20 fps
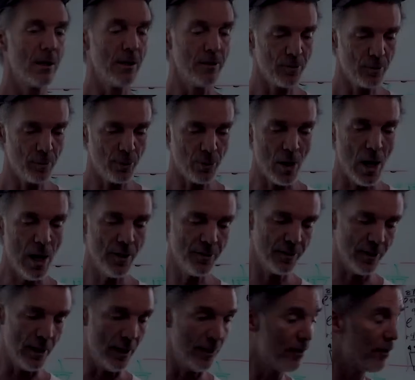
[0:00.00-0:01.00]
is
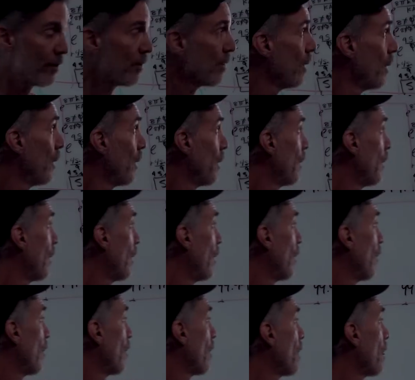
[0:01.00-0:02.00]
process.
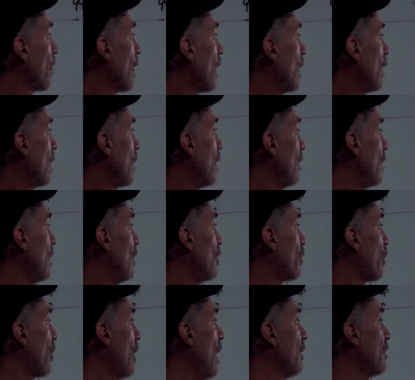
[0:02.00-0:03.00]
These
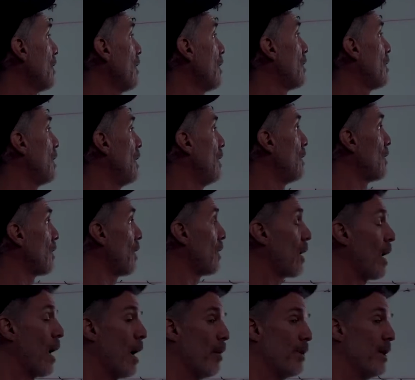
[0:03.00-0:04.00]
processes are
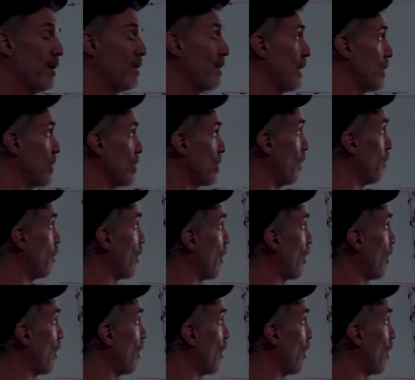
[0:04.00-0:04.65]
computational